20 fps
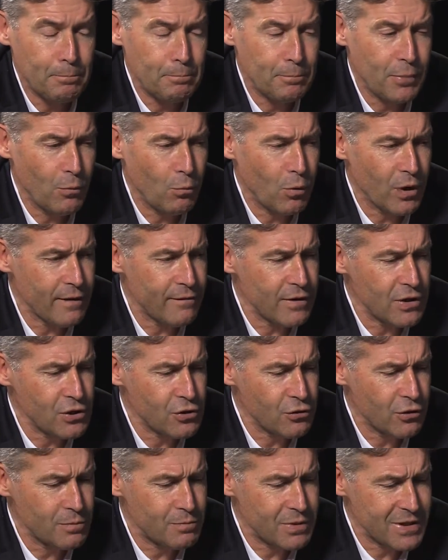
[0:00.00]
But what I've
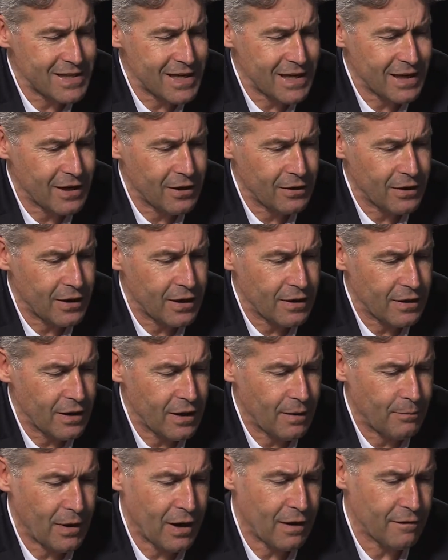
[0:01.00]
enjoyed particularly,
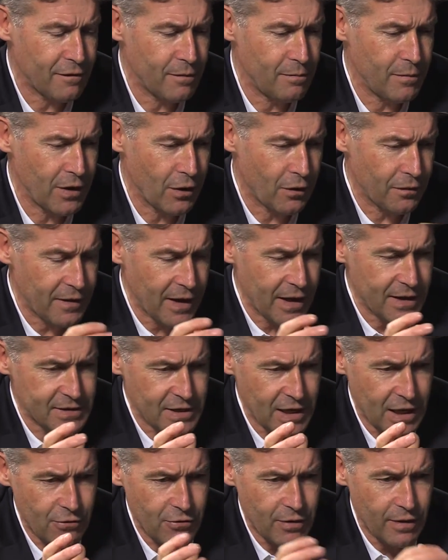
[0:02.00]
apart from the odd days
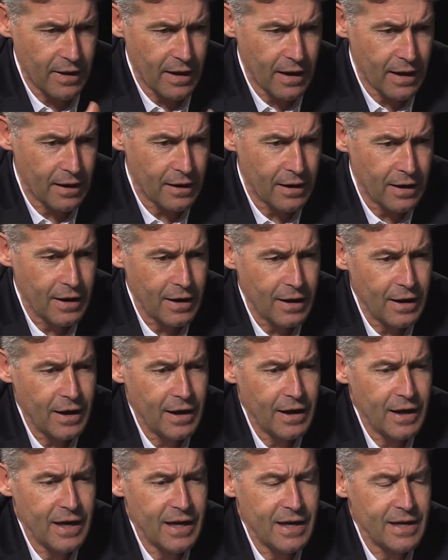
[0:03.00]
here and there,
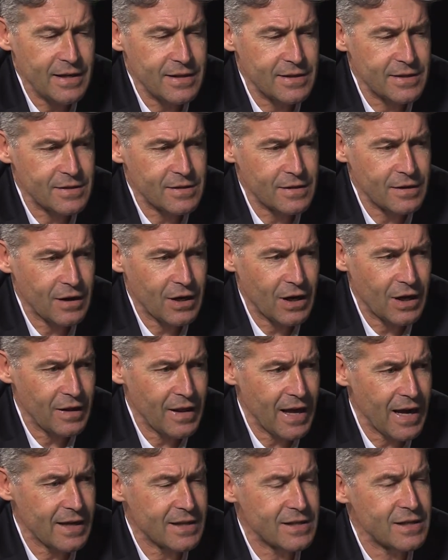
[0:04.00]
is
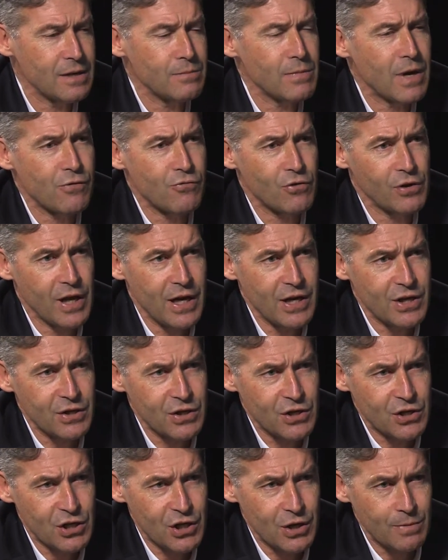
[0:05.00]
connecting my
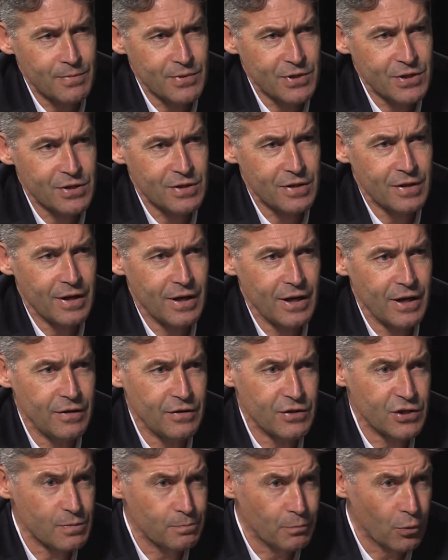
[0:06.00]
relationships in
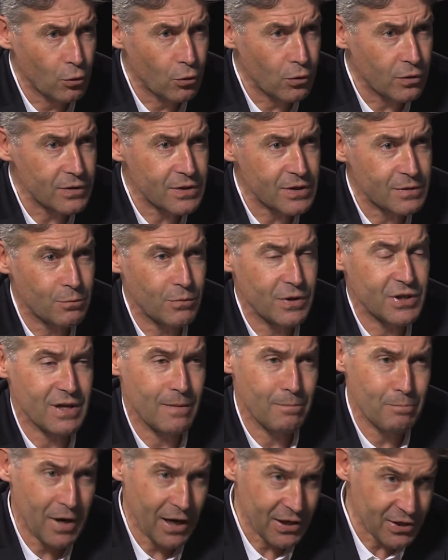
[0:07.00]
sports, which
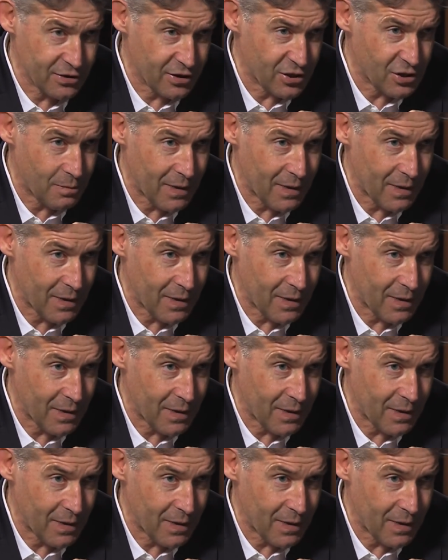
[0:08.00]
I'm passionate